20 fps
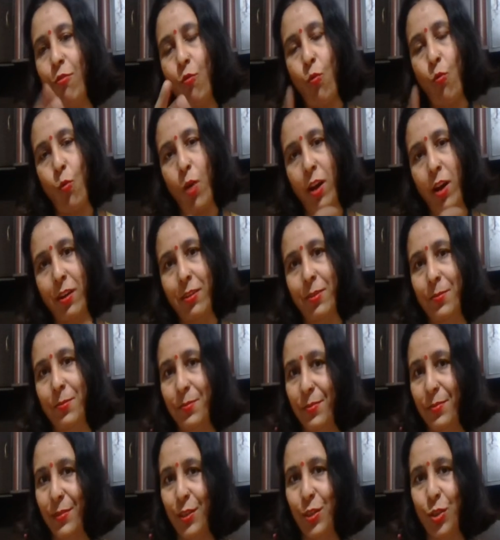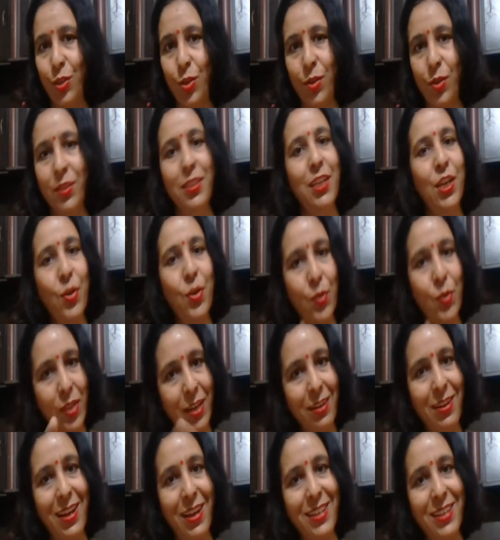work. See you in the
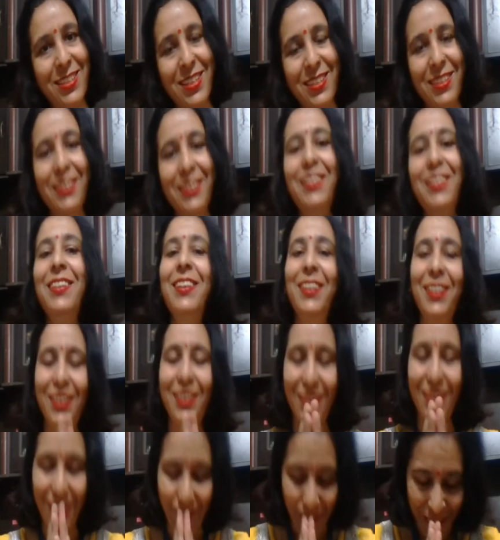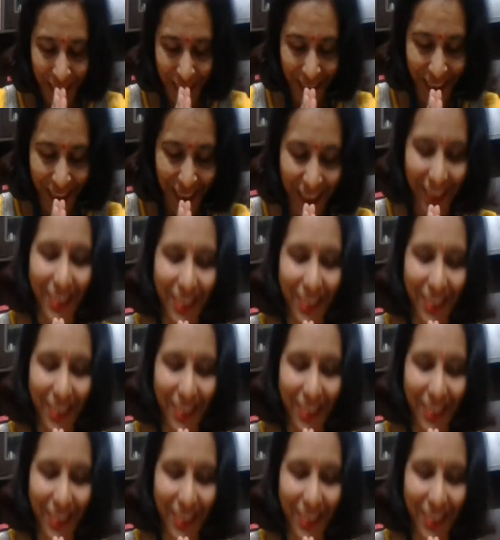next session. Namaste.